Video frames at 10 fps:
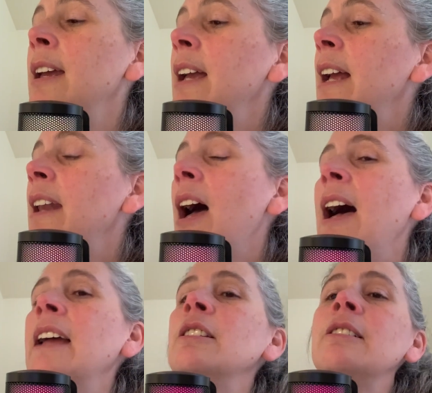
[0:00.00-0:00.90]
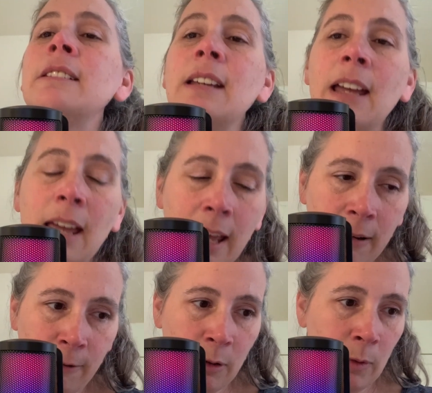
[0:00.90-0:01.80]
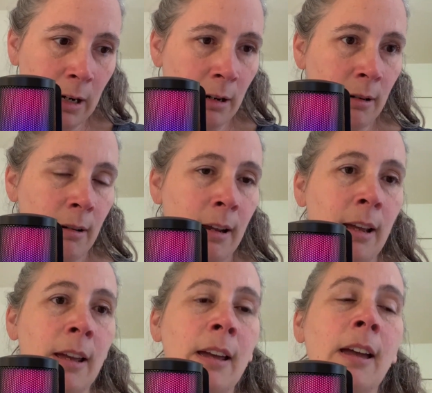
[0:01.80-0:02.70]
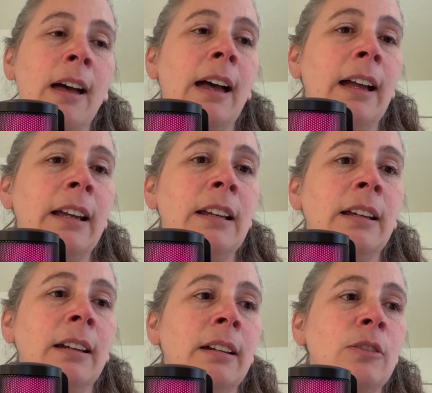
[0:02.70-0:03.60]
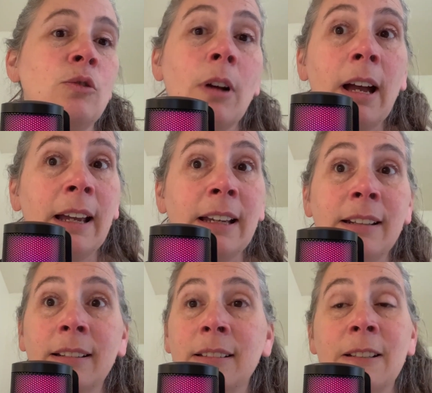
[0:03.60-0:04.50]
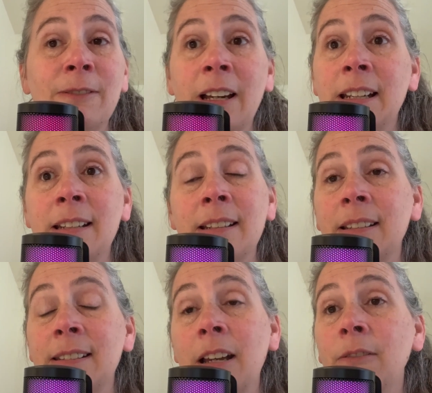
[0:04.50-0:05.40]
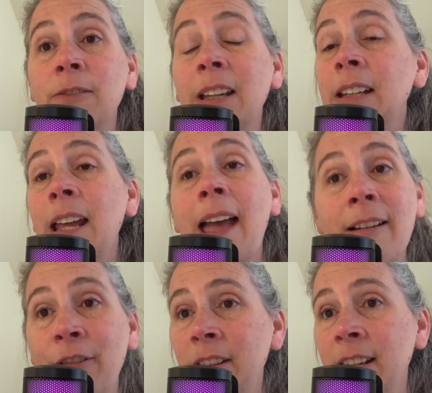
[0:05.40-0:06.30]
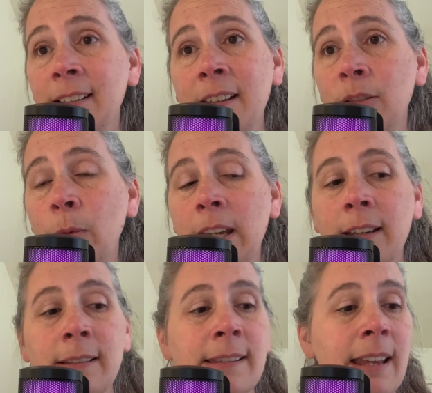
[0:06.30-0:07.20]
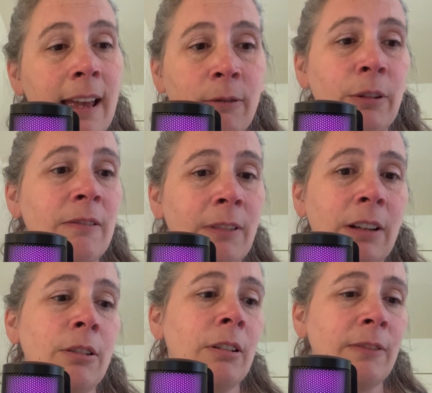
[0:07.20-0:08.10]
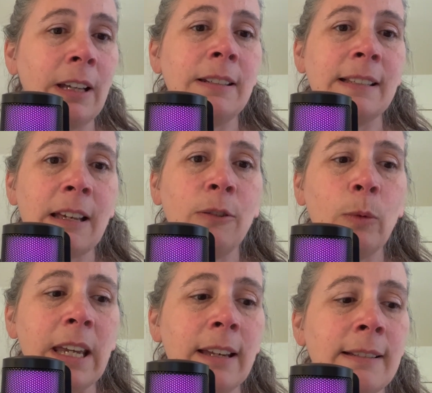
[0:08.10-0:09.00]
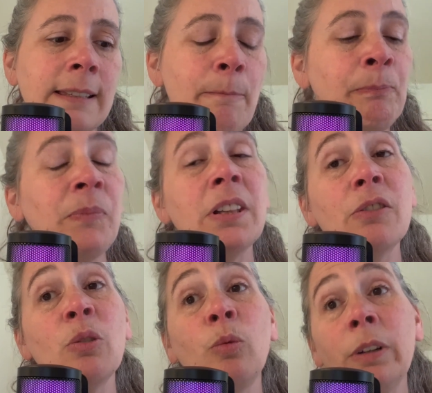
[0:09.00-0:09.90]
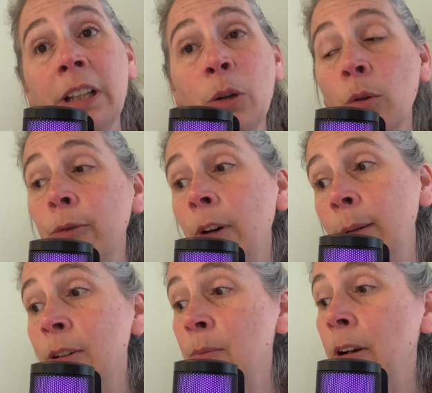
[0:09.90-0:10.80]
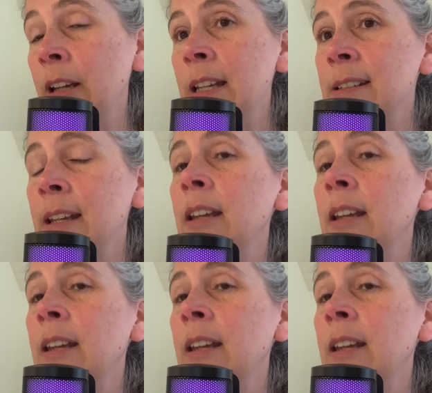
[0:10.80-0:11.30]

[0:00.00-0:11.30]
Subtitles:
And I looked everywhere. I tried to find stuff, and everything is on the weekends. Every vendor event is on the weekends. There's a really cool farmer's market